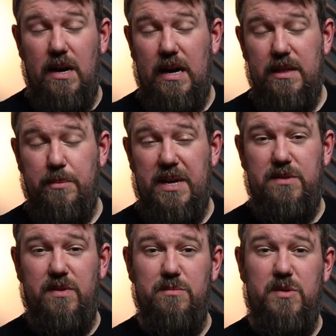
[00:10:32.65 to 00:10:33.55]
and the
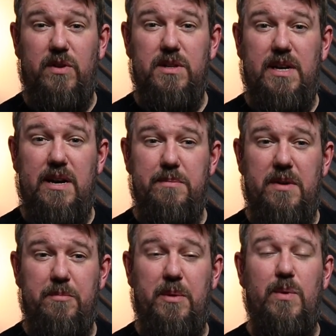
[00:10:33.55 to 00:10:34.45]
best films of all
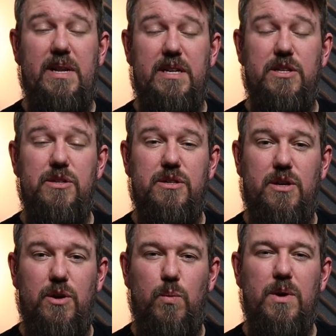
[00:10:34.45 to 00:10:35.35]
time have been willing to
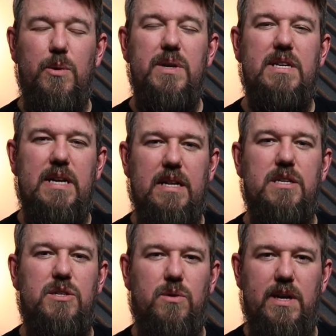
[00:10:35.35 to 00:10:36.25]
just go, we're going to tell
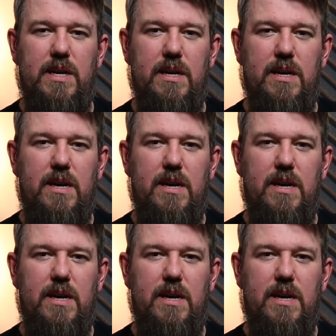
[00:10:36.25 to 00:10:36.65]
a story.